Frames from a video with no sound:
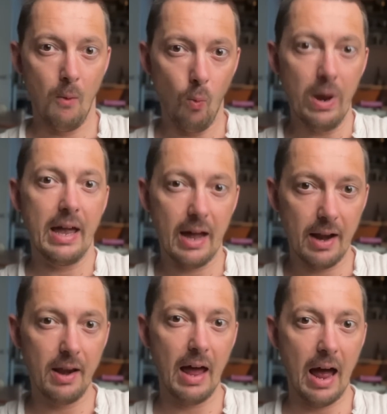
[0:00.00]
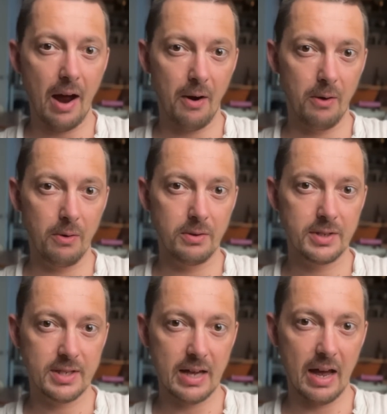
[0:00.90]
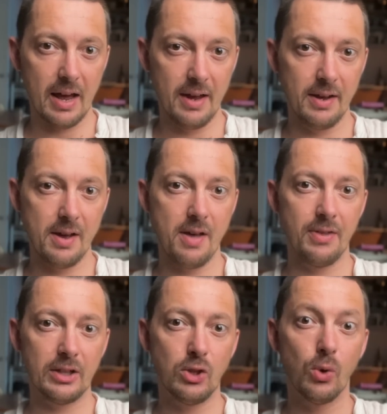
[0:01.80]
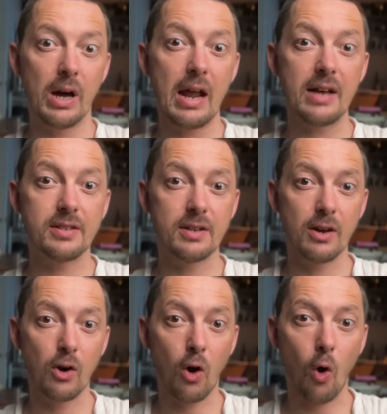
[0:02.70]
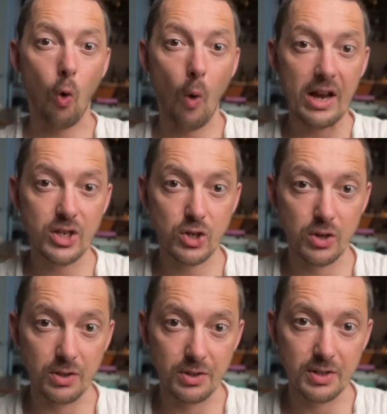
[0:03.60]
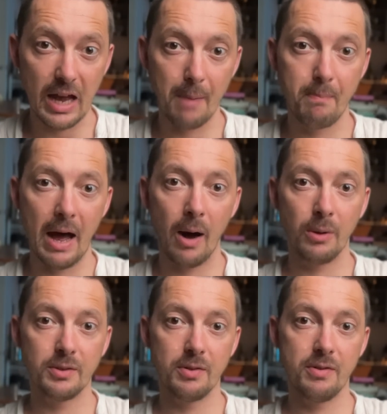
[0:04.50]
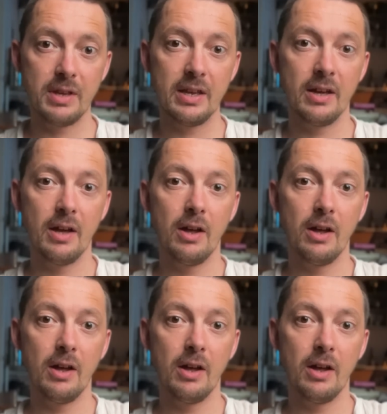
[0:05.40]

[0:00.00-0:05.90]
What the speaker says: We can now say that you can ask questions about the